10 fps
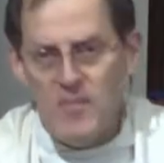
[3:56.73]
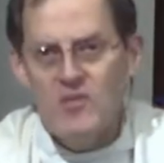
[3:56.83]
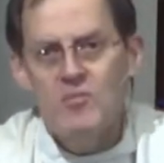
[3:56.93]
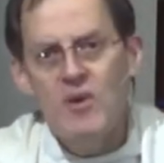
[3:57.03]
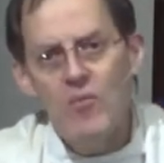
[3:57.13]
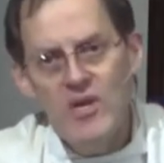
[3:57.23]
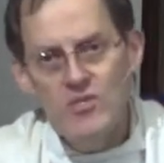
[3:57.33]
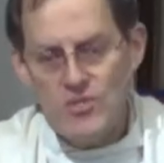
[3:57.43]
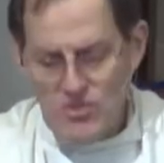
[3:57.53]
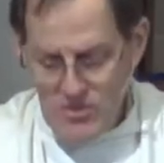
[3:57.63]
To be
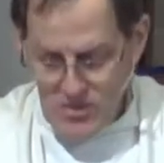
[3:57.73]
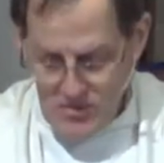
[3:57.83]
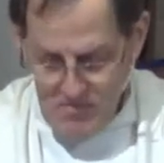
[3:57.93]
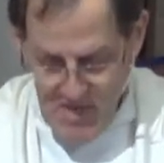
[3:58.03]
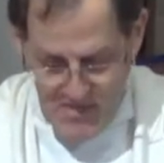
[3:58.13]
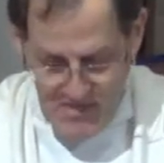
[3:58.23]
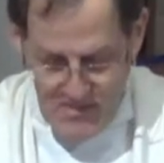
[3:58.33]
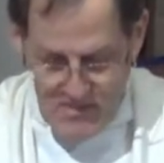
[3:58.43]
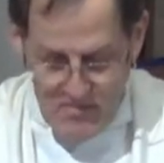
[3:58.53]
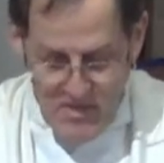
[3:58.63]
registered meant
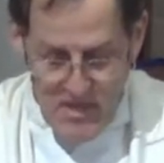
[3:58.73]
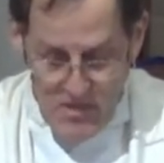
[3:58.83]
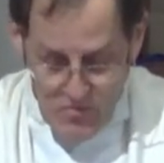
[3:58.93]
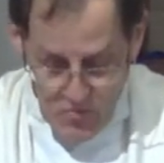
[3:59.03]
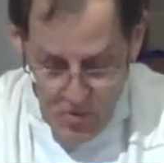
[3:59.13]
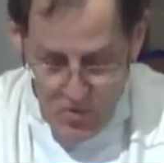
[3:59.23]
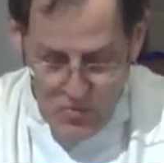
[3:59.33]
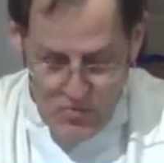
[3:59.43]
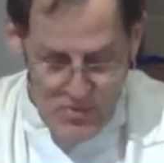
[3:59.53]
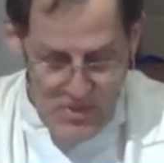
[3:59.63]
to be
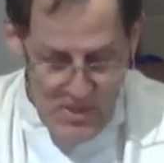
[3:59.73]
enrolled,